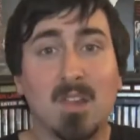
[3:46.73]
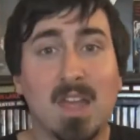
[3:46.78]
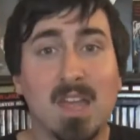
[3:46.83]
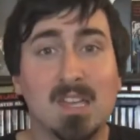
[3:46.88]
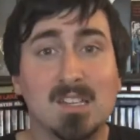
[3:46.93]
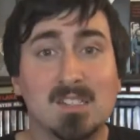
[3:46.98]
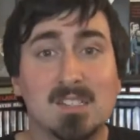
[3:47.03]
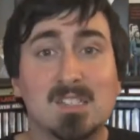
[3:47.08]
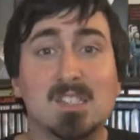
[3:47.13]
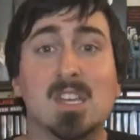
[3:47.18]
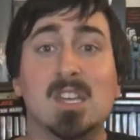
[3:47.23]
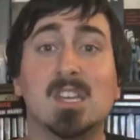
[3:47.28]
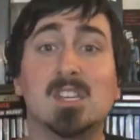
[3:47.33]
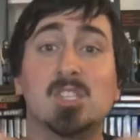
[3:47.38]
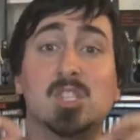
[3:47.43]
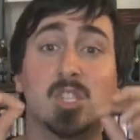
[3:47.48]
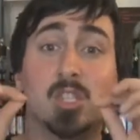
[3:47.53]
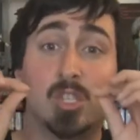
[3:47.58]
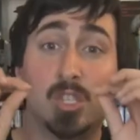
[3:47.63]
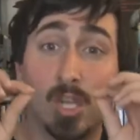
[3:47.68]
Lace
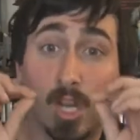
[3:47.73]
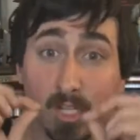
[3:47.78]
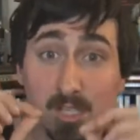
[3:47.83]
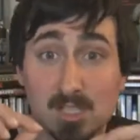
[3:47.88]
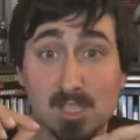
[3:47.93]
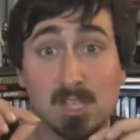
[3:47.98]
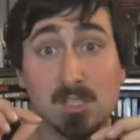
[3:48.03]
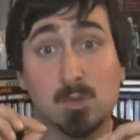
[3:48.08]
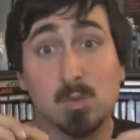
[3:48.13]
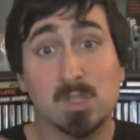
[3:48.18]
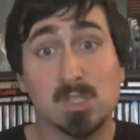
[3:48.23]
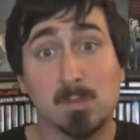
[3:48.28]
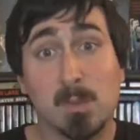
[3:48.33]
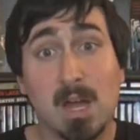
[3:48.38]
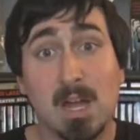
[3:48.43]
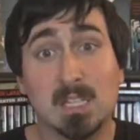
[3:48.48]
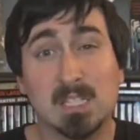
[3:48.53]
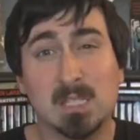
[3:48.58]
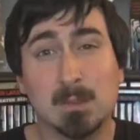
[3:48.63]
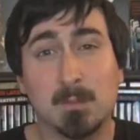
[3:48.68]
is just as
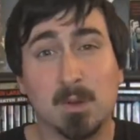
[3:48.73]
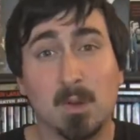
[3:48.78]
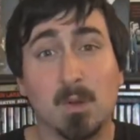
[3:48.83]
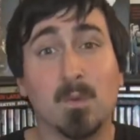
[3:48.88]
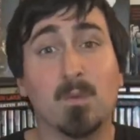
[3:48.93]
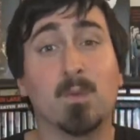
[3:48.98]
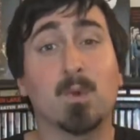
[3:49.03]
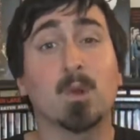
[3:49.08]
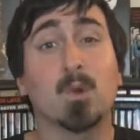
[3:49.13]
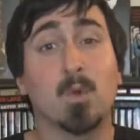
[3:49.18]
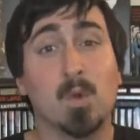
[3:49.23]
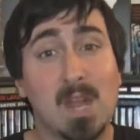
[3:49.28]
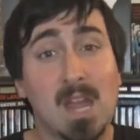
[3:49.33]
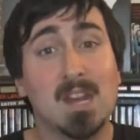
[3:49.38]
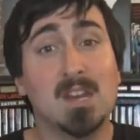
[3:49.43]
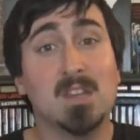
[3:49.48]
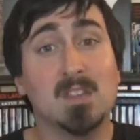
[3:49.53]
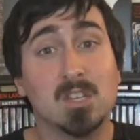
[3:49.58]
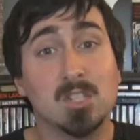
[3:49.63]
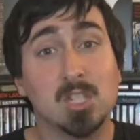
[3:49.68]
responsible for
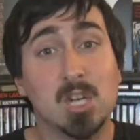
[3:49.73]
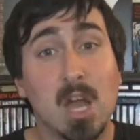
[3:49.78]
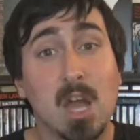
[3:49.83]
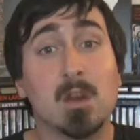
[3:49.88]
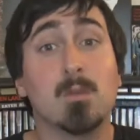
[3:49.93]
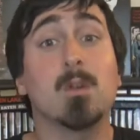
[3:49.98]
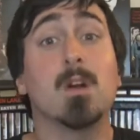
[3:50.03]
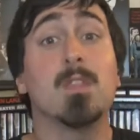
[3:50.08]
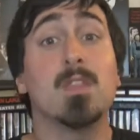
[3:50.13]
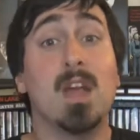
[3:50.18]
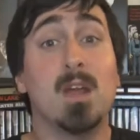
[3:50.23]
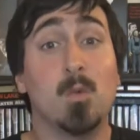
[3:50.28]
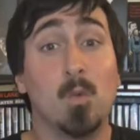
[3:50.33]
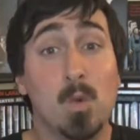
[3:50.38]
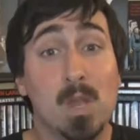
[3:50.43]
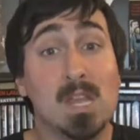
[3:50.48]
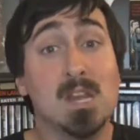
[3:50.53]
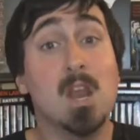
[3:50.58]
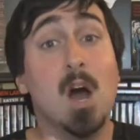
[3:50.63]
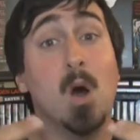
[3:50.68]
creating the genre that
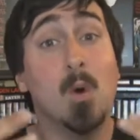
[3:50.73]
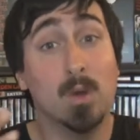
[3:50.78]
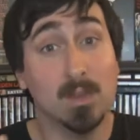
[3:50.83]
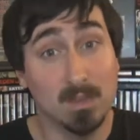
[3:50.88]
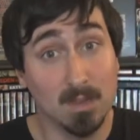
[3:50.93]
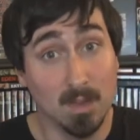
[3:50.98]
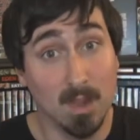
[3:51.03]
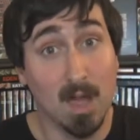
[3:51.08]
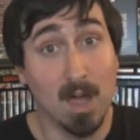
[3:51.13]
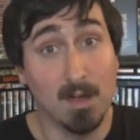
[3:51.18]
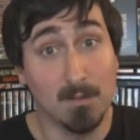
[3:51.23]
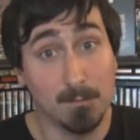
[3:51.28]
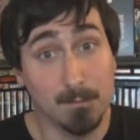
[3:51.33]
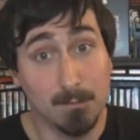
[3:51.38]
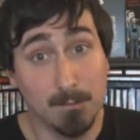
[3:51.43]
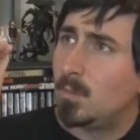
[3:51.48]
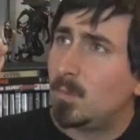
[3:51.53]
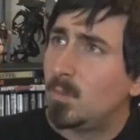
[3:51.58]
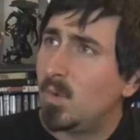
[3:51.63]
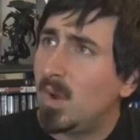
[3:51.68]
we know and
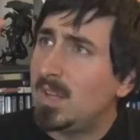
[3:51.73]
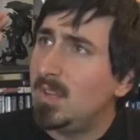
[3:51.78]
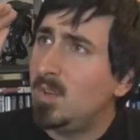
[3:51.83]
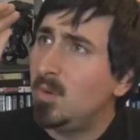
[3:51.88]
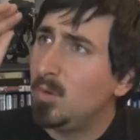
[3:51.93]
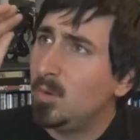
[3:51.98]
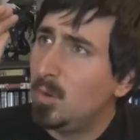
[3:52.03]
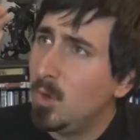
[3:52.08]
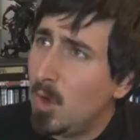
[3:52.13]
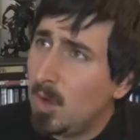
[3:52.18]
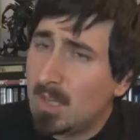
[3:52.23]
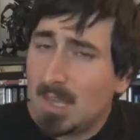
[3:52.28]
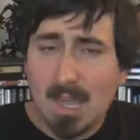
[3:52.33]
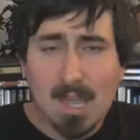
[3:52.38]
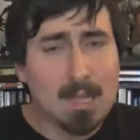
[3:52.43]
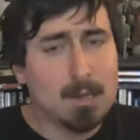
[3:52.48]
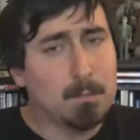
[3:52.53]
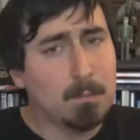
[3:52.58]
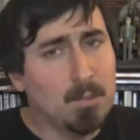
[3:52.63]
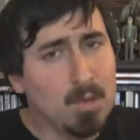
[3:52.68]
love. When you look
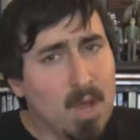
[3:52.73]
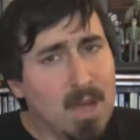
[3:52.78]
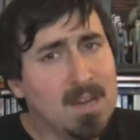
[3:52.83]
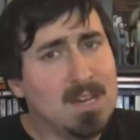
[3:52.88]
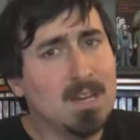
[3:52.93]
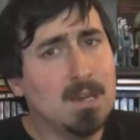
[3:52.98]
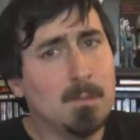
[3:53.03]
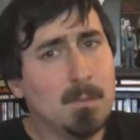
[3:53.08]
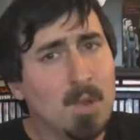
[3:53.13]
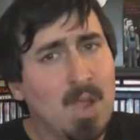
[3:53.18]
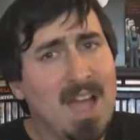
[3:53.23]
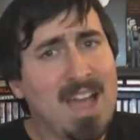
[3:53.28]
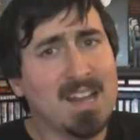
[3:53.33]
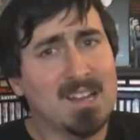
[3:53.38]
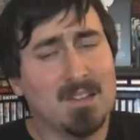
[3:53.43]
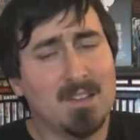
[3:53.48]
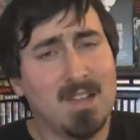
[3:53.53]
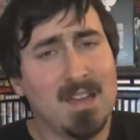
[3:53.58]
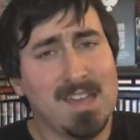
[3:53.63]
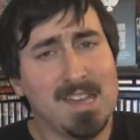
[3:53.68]
at Blood and
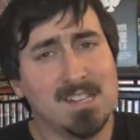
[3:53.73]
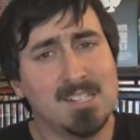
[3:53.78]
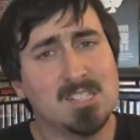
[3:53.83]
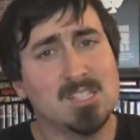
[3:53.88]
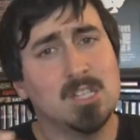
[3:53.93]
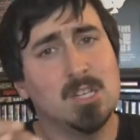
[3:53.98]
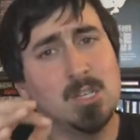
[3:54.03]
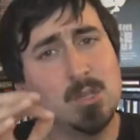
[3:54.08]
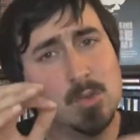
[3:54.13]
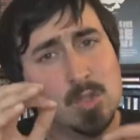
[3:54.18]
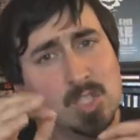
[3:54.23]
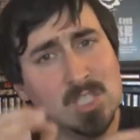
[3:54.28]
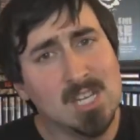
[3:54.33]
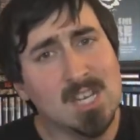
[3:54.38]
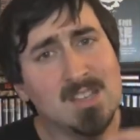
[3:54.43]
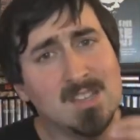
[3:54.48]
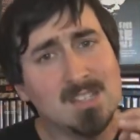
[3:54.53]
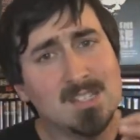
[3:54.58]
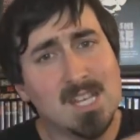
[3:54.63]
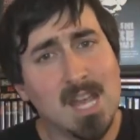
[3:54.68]
Black Lace, you
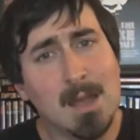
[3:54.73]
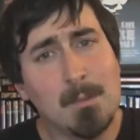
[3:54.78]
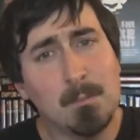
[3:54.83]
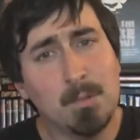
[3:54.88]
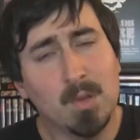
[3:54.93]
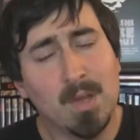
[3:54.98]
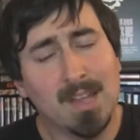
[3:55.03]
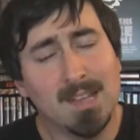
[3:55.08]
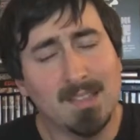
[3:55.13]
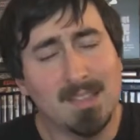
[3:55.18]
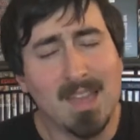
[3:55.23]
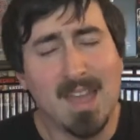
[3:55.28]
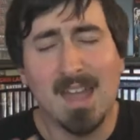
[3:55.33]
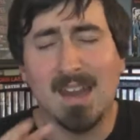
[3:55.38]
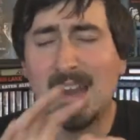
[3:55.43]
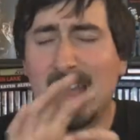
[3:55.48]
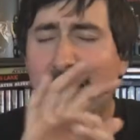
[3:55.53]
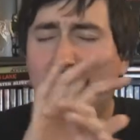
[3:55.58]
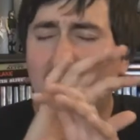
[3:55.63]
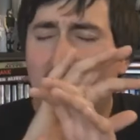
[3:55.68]
see the template
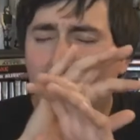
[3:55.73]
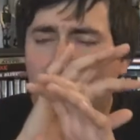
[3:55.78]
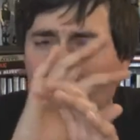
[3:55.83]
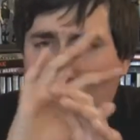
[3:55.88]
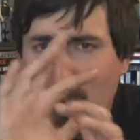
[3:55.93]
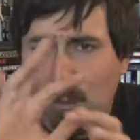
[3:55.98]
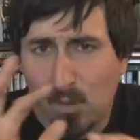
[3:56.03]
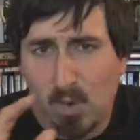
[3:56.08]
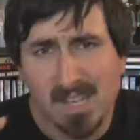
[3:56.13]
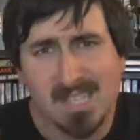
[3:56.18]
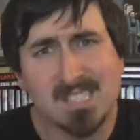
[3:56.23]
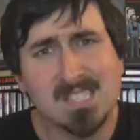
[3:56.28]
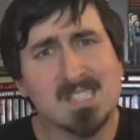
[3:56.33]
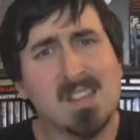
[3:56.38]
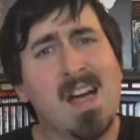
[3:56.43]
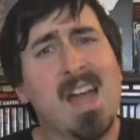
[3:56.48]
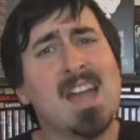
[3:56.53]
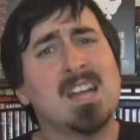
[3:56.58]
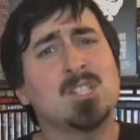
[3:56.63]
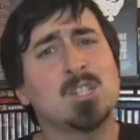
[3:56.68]
that every
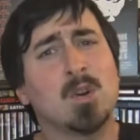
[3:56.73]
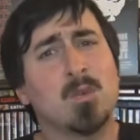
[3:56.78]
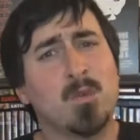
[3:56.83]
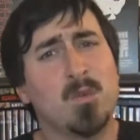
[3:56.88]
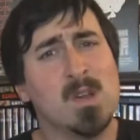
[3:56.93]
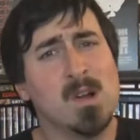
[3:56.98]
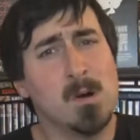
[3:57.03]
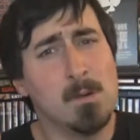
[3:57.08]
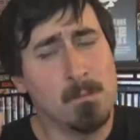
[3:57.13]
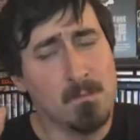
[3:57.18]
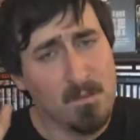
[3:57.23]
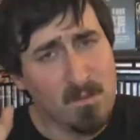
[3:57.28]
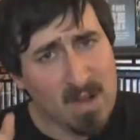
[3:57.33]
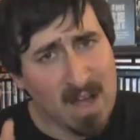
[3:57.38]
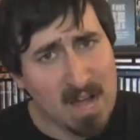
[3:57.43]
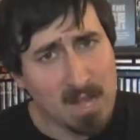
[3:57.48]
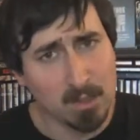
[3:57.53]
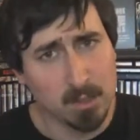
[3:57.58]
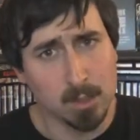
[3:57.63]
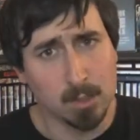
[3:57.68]
slasher film
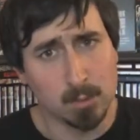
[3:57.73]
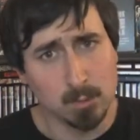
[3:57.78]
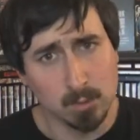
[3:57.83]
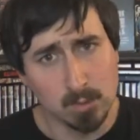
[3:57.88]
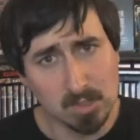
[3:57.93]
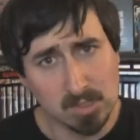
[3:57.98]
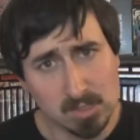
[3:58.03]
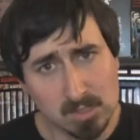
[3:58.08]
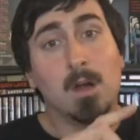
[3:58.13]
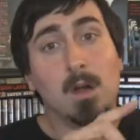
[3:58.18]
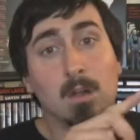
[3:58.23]
follows.